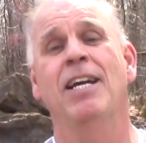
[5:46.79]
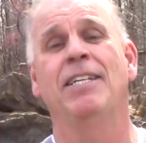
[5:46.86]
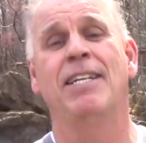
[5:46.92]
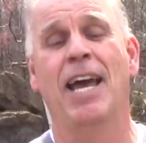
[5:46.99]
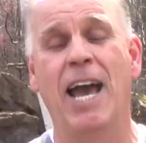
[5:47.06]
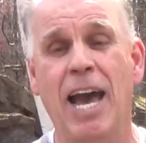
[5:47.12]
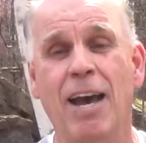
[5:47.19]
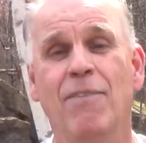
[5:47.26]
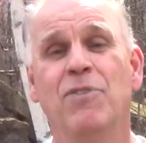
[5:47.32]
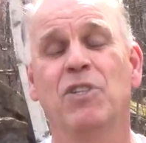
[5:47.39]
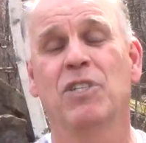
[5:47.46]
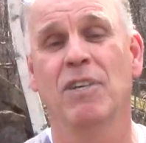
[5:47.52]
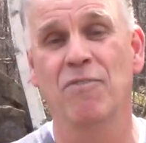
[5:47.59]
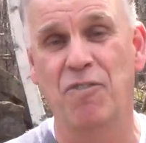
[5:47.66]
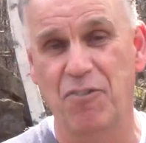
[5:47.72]
to have
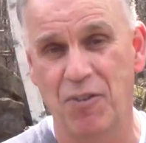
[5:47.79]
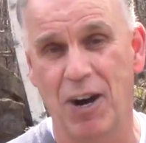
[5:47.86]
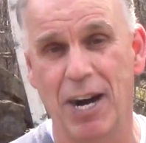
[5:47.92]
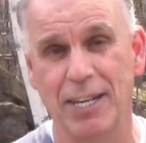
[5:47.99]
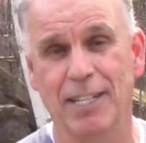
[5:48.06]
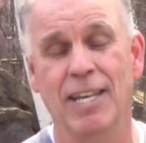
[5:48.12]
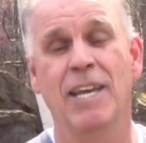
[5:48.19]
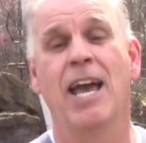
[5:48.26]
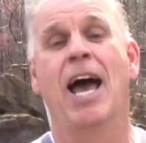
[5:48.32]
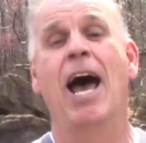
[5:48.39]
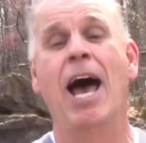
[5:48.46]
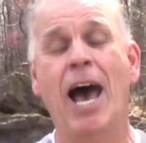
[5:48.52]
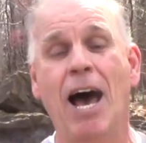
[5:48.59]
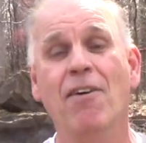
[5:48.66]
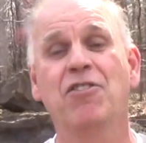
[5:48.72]
some fun
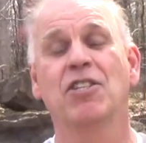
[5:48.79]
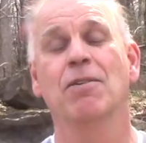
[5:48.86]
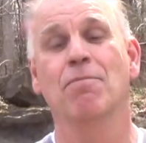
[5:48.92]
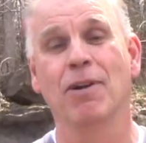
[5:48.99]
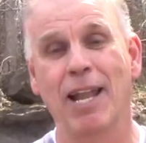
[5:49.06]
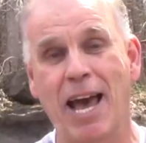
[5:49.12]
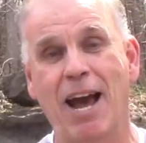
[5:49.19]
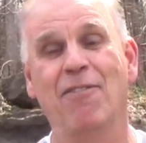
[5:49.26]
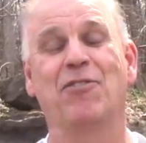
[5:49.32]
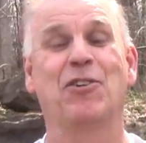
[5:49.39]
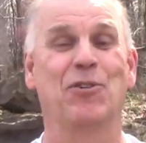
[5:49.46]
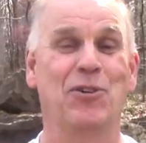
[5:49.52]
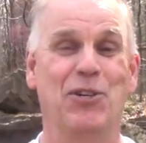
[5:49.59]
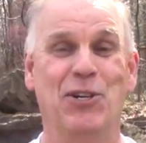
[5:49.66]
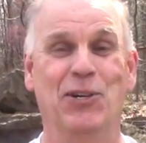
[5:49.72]
have some
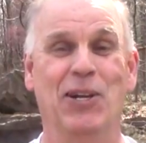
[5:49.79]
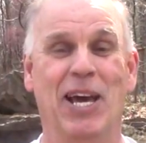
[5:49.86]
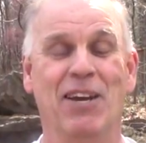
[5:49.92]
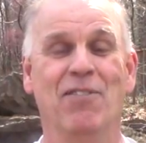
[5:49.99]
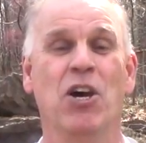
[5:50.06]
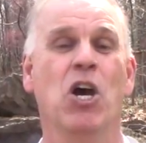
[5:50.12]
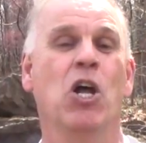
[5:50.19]
laughter in your life.